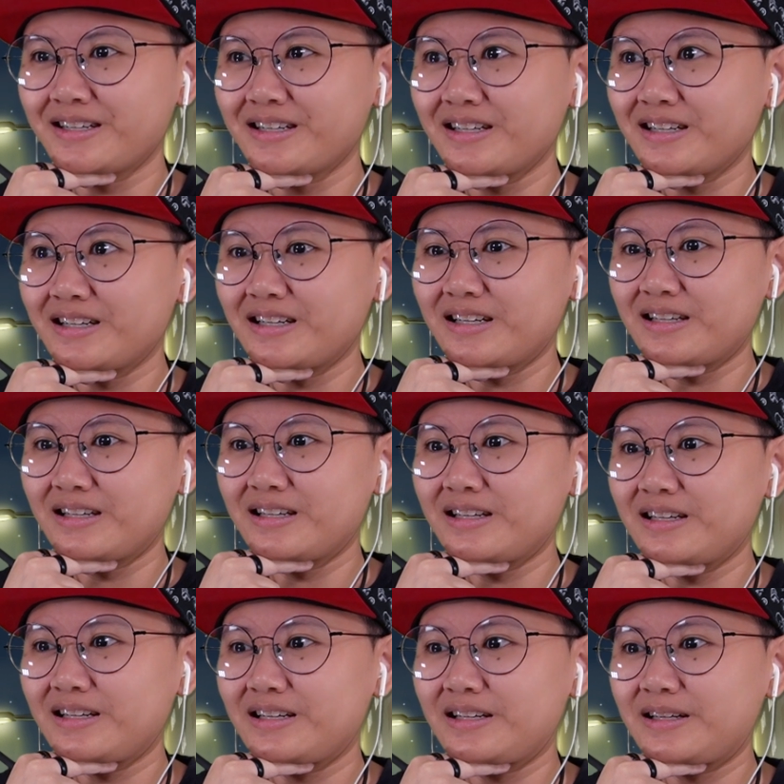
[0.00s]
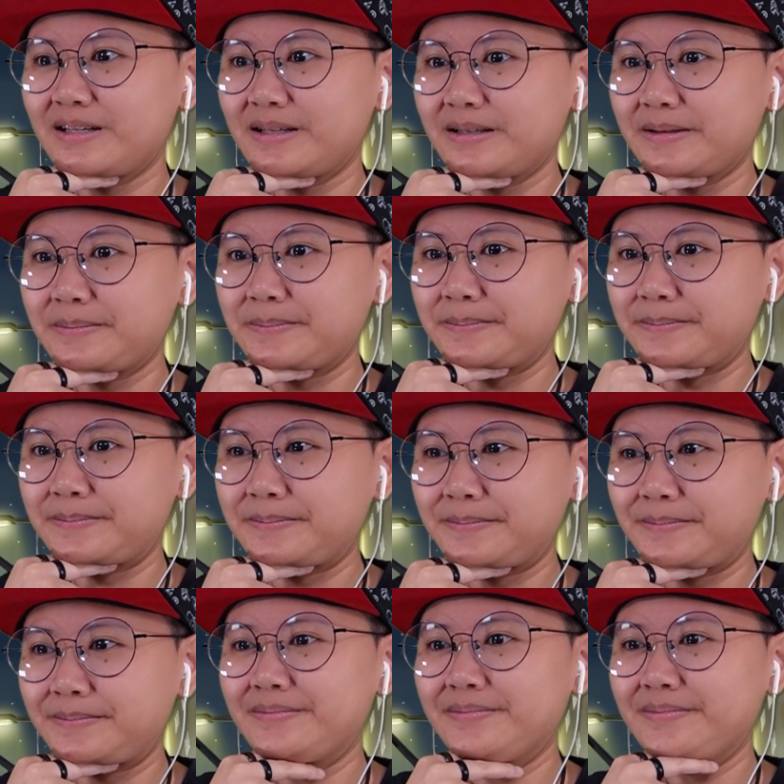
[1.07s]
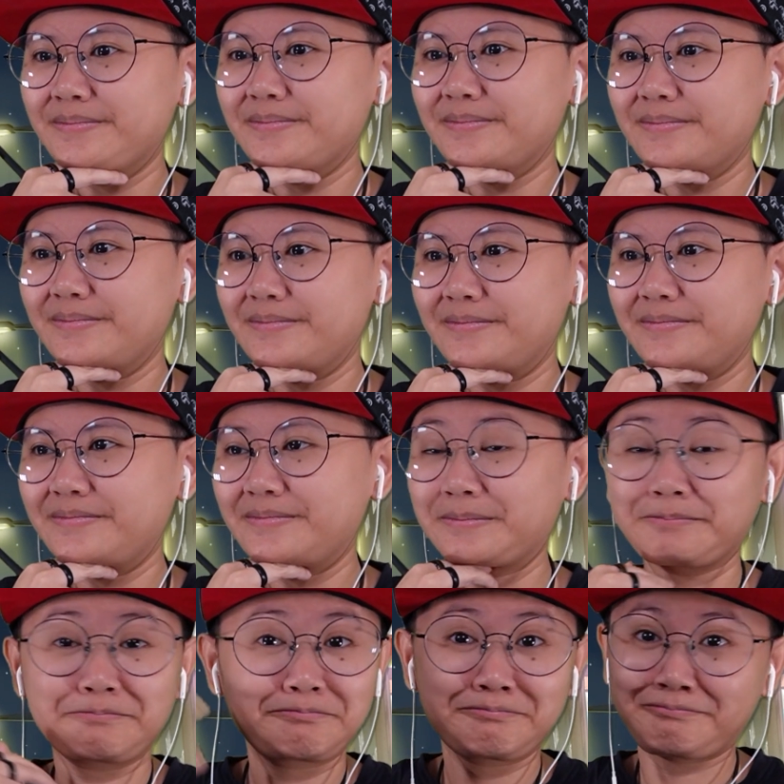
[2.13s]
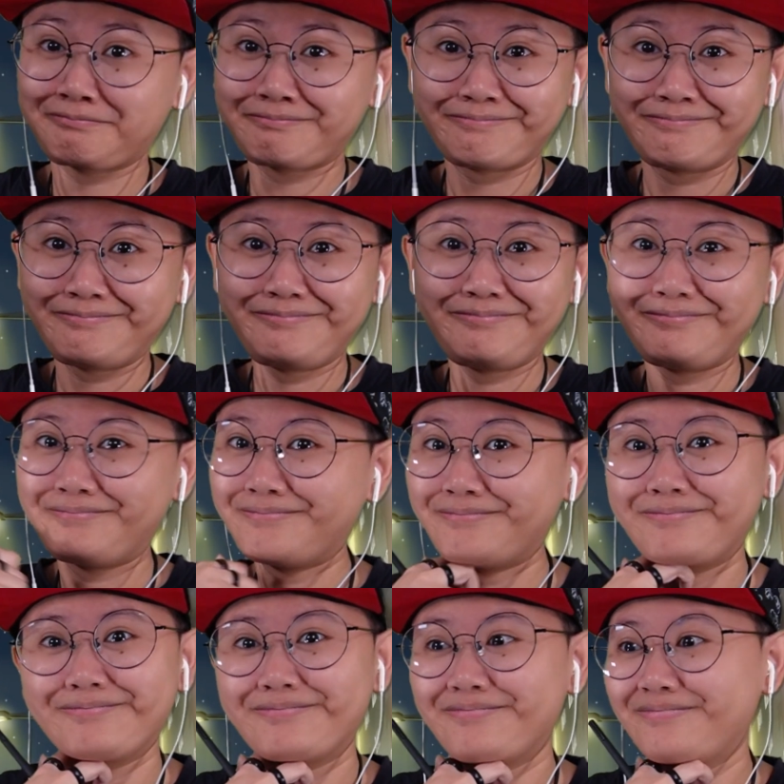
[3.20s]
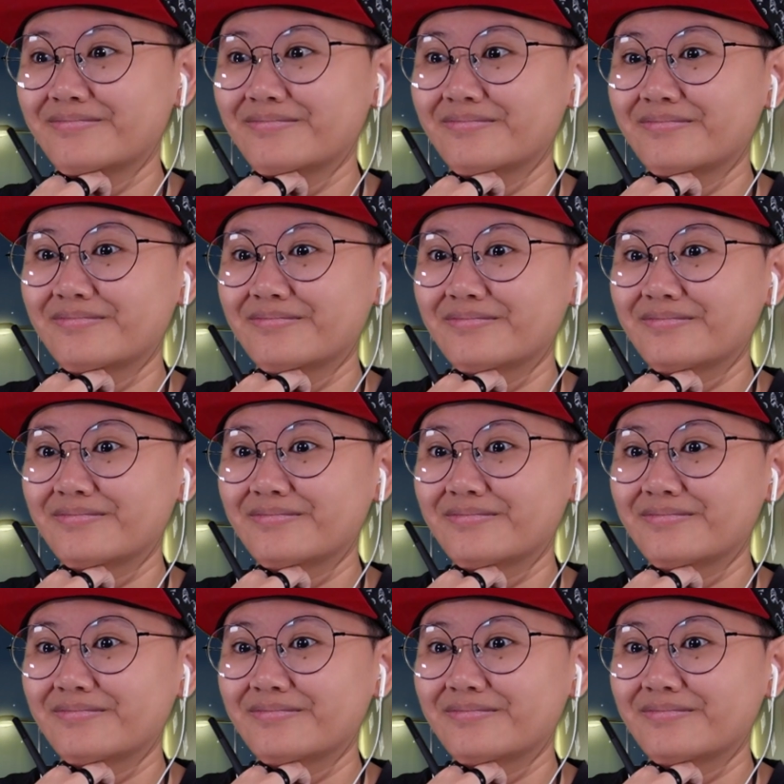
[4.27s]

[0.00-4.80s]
No one is speaking in this clip.